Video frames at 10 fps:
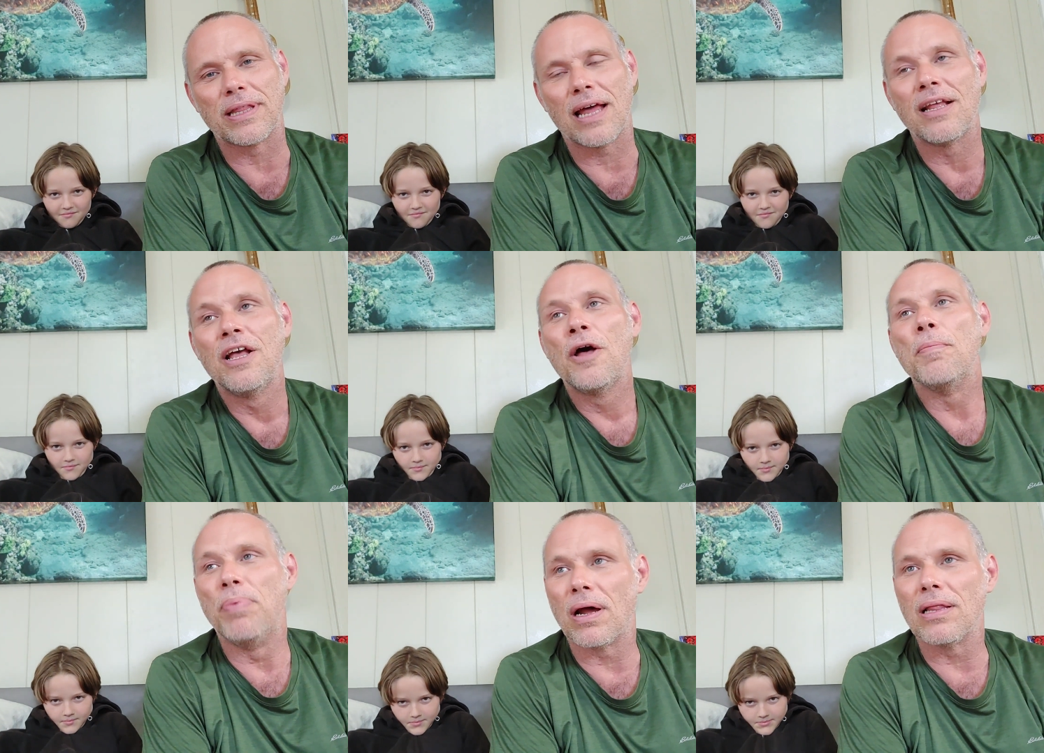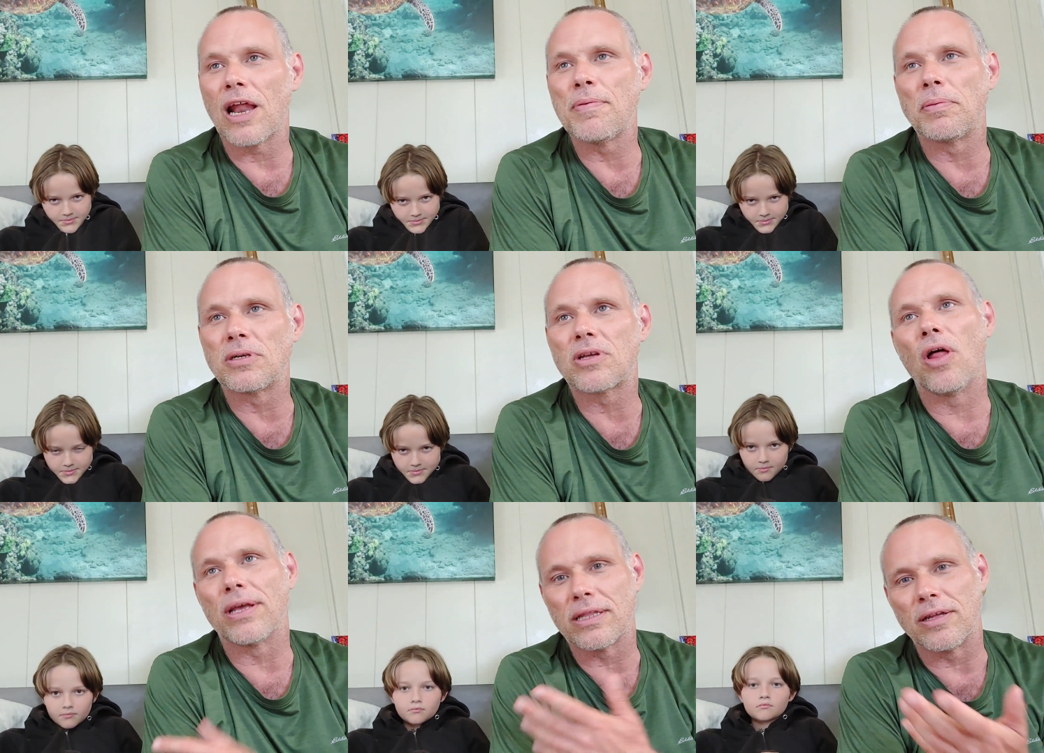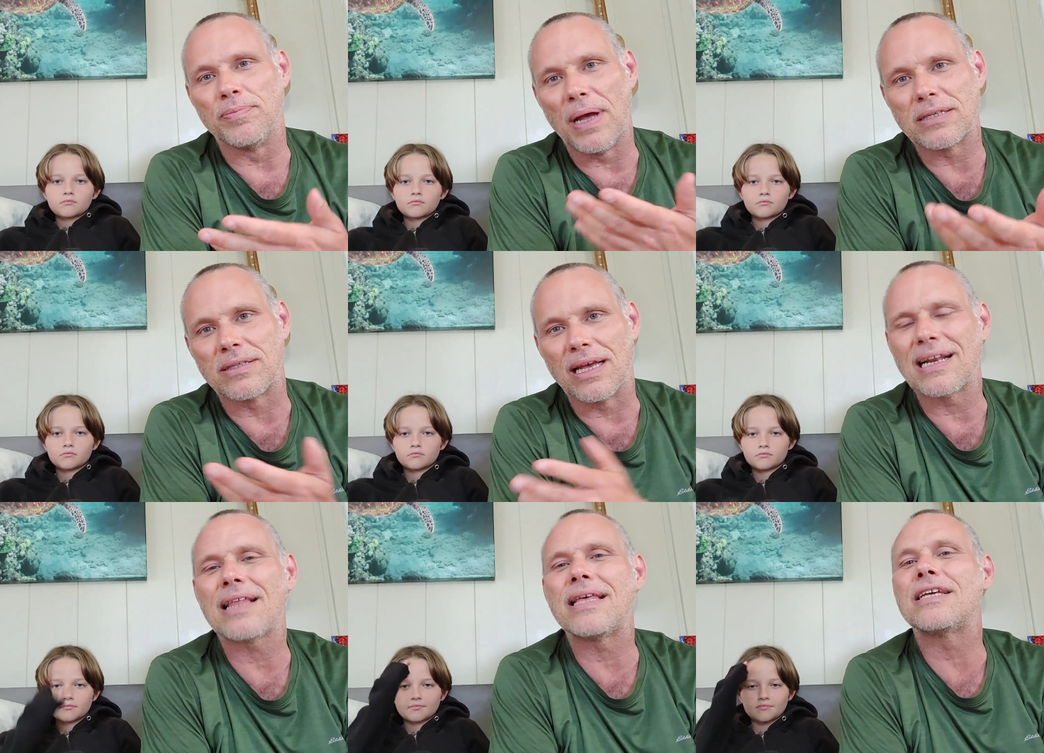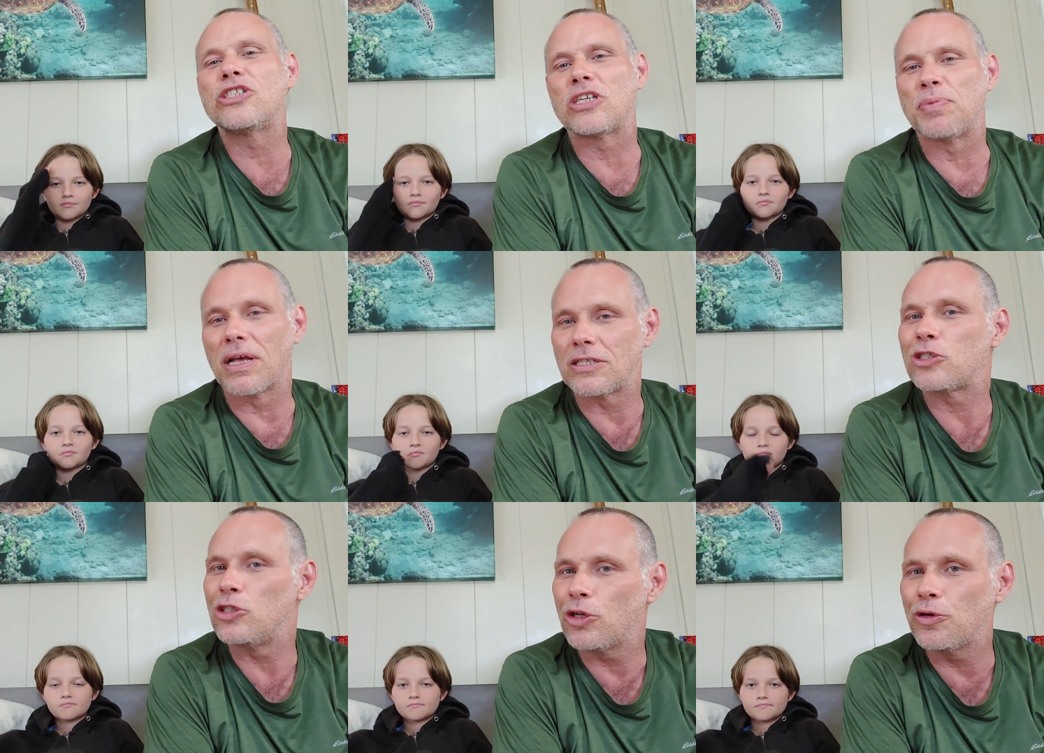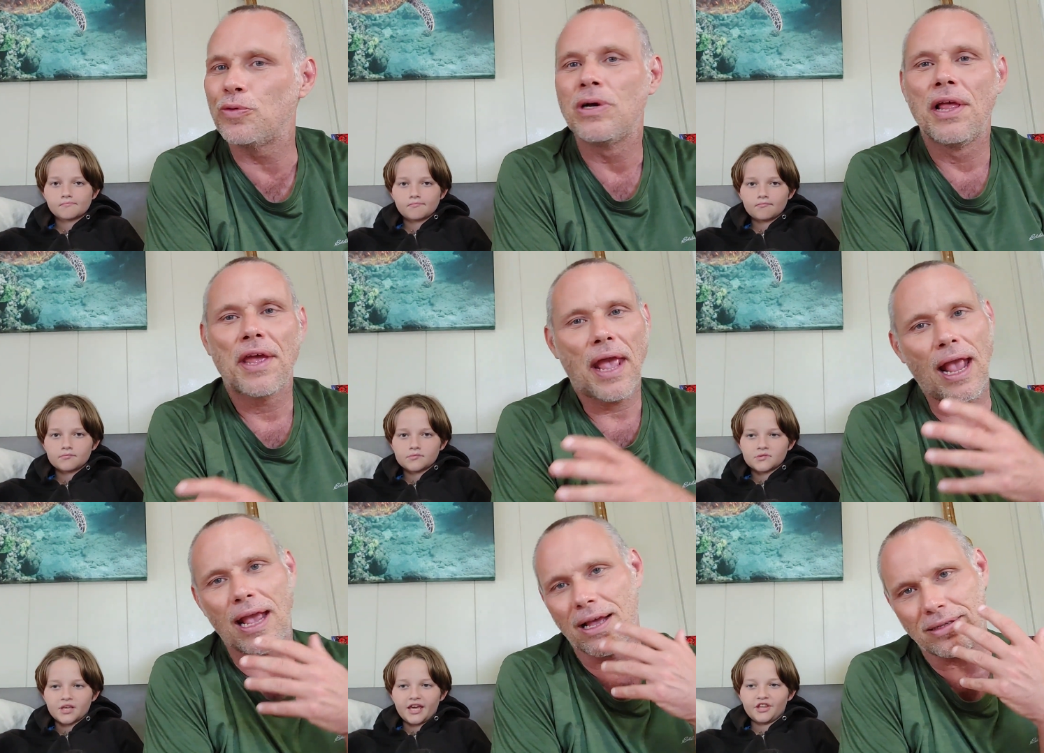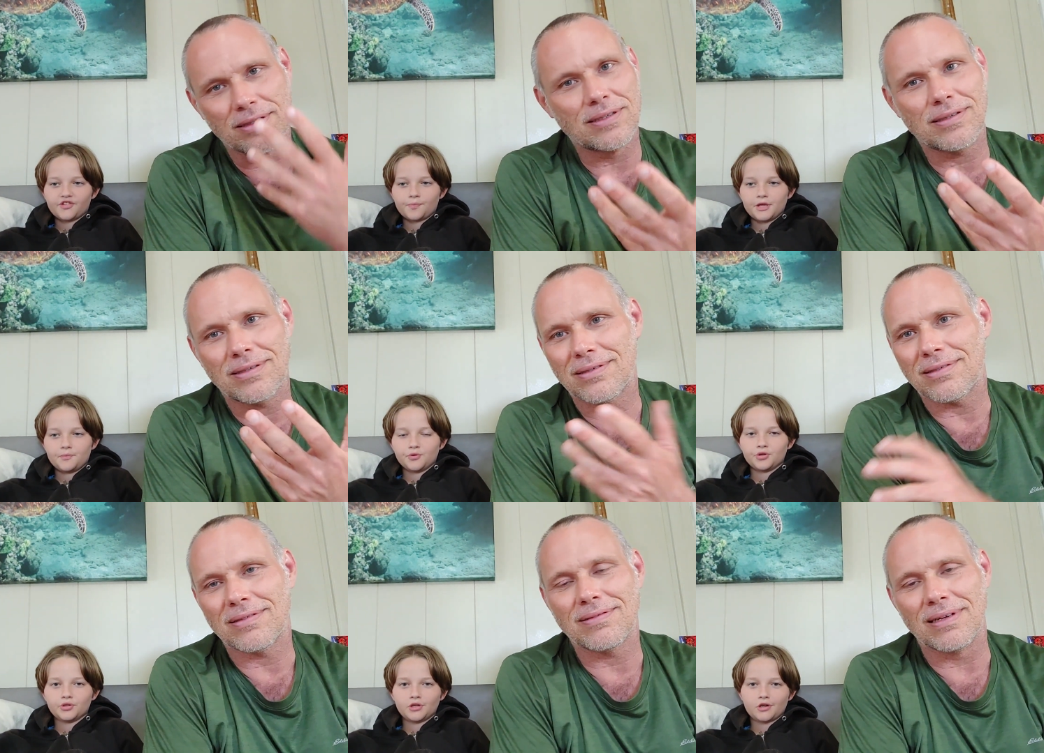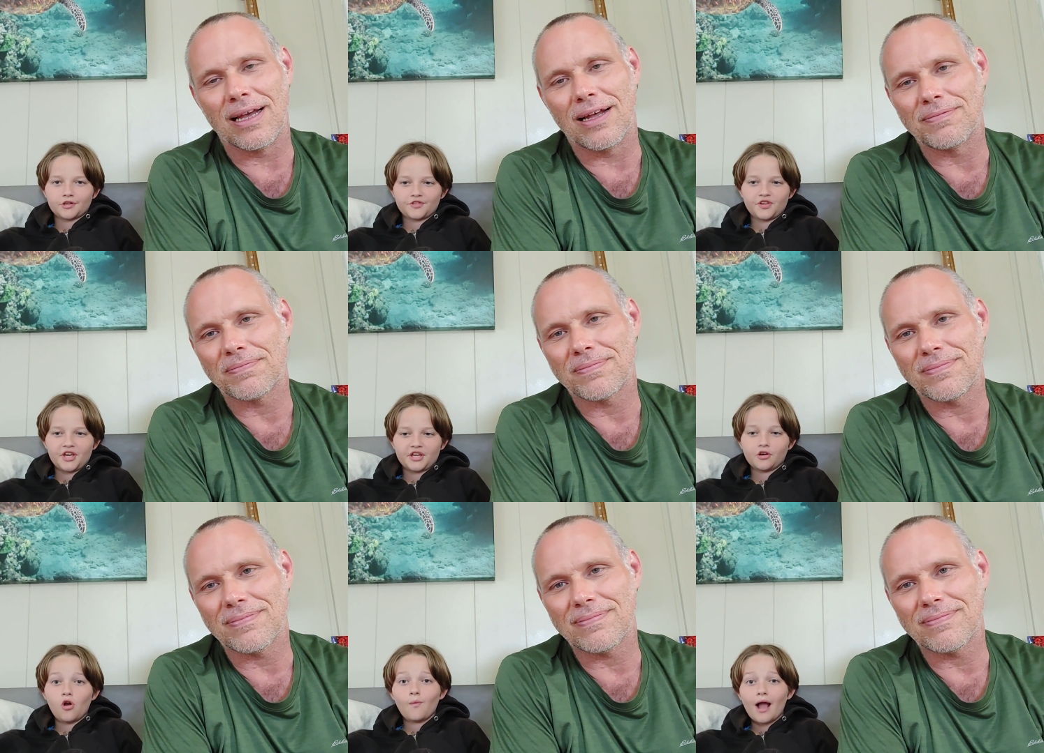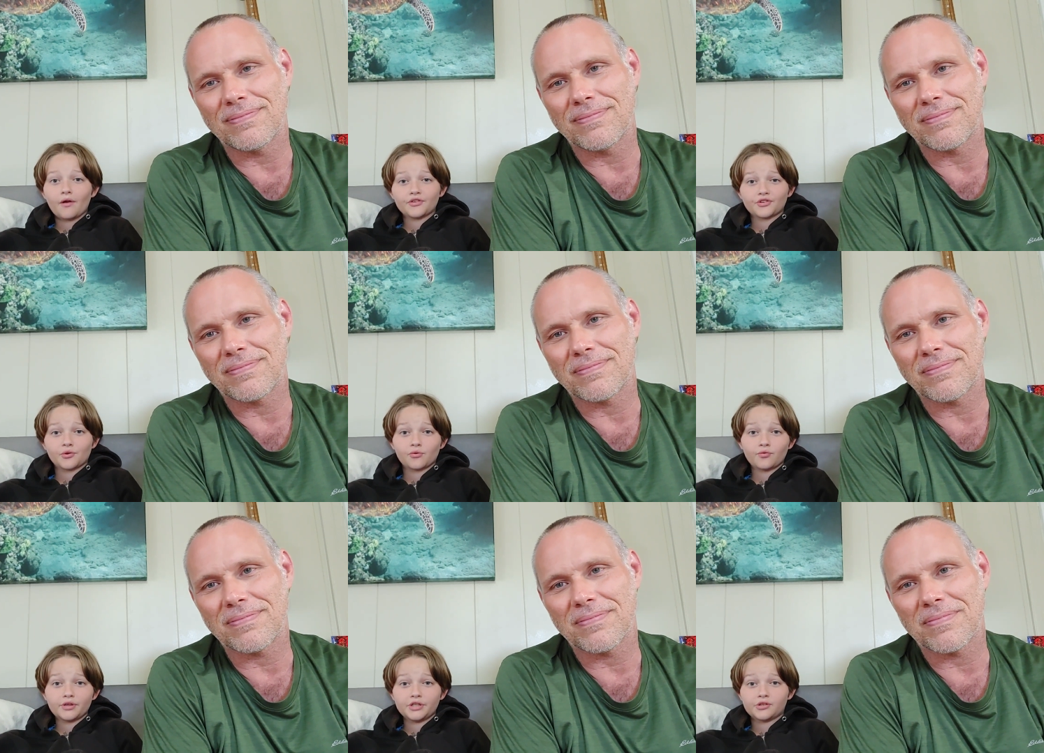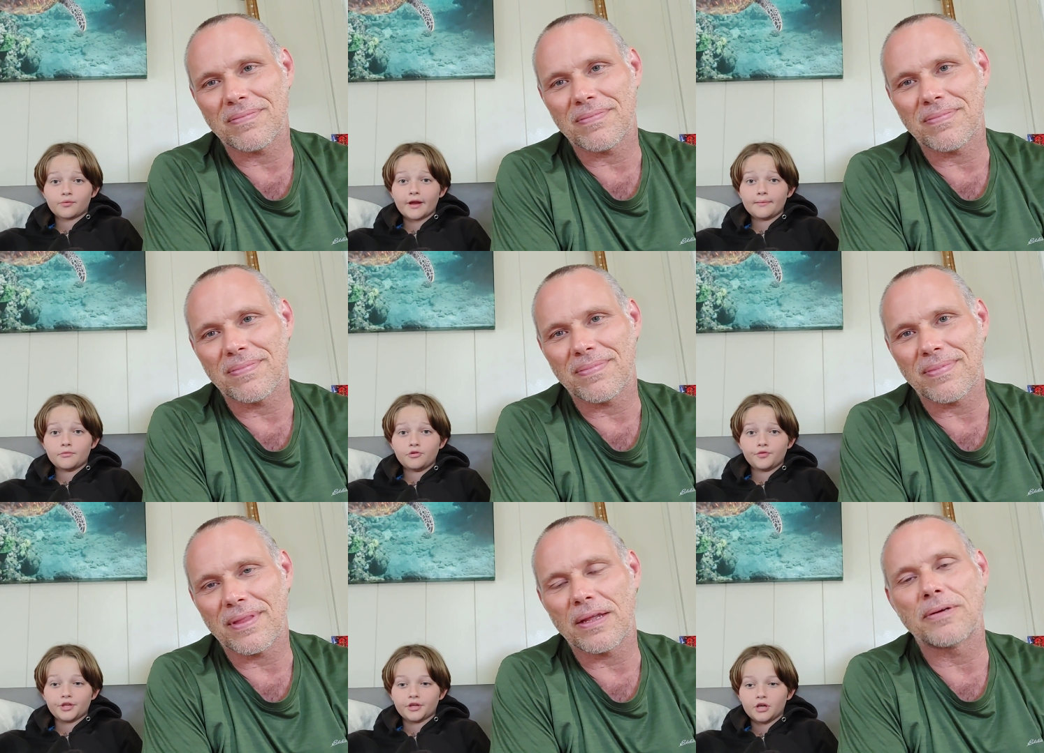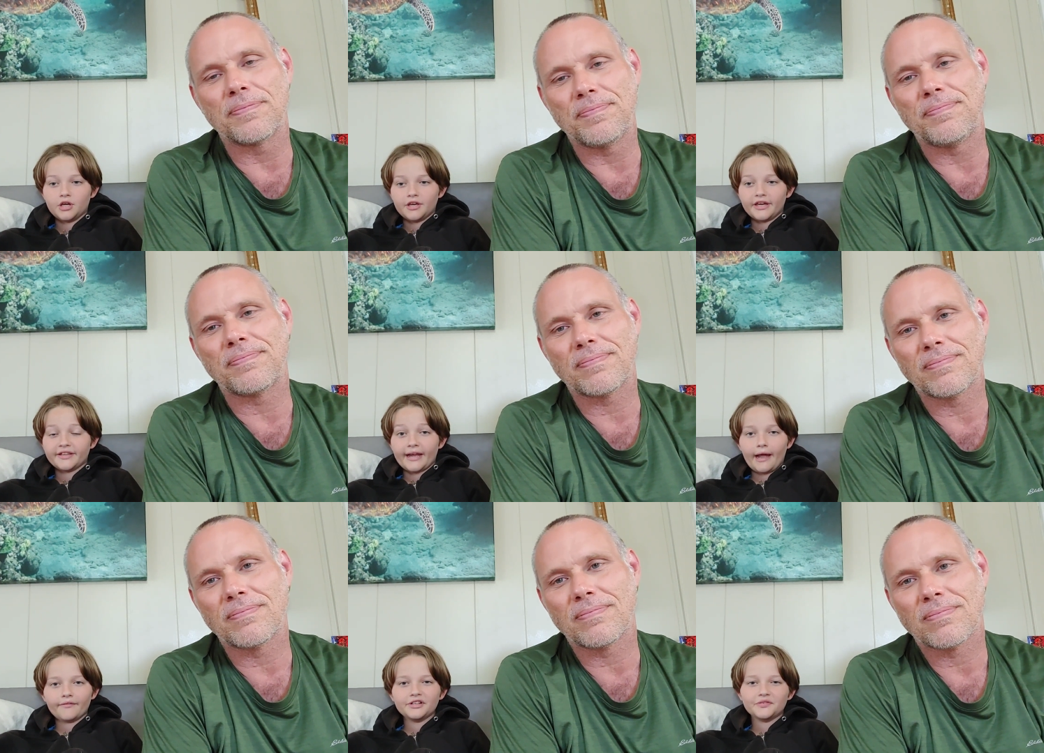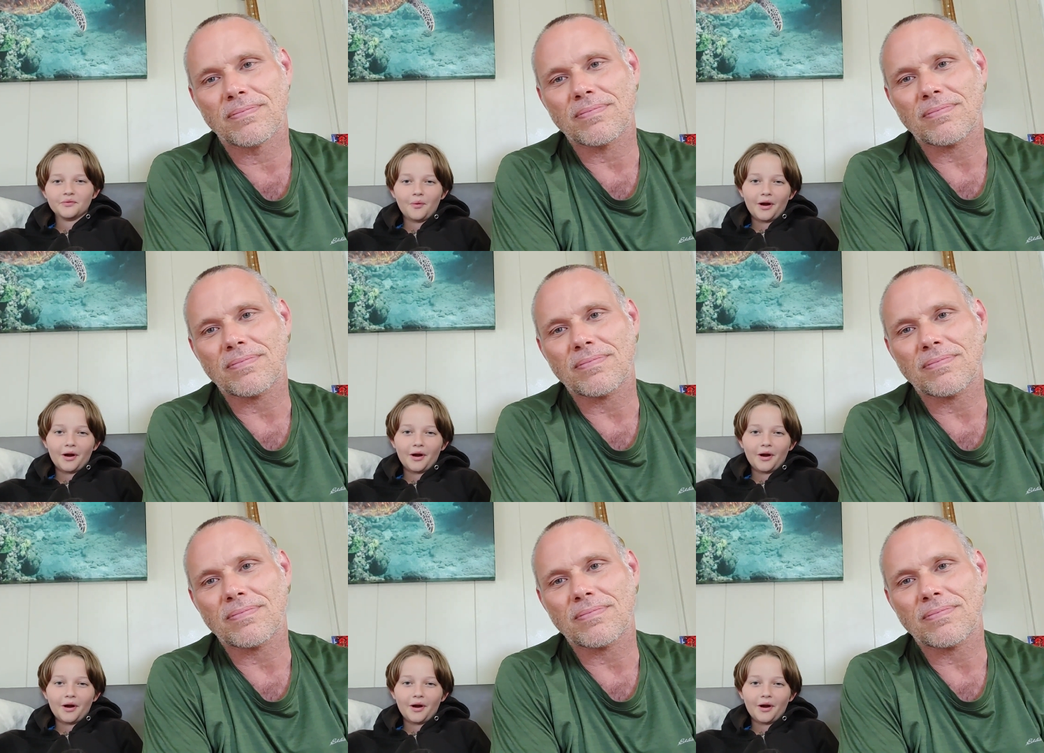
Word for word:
Speaker 1: that. But a lot of people are just calling it the best thing, and I think it's just because it's new. And, and
Speaker 2: people are yeah. saying, "Oh wow, this is a really great movie." And they haven't even